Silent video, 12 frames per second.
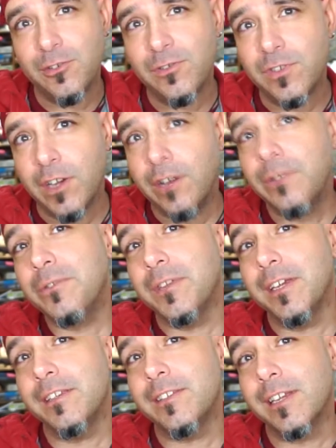There's other
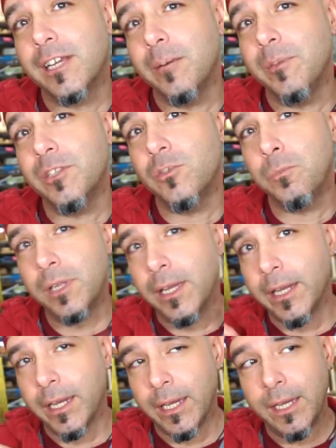things that come into
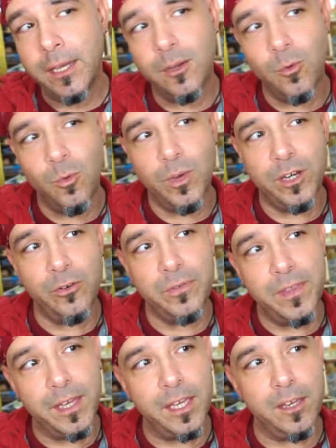play when you're
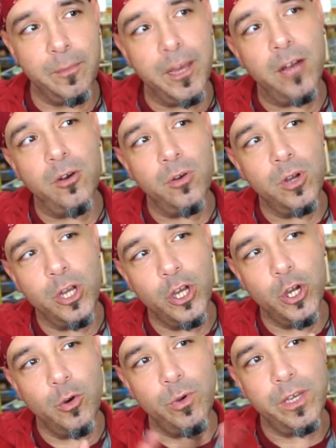thinking about
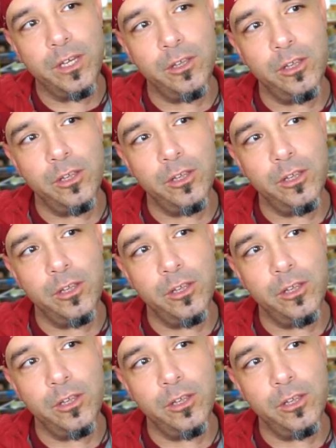going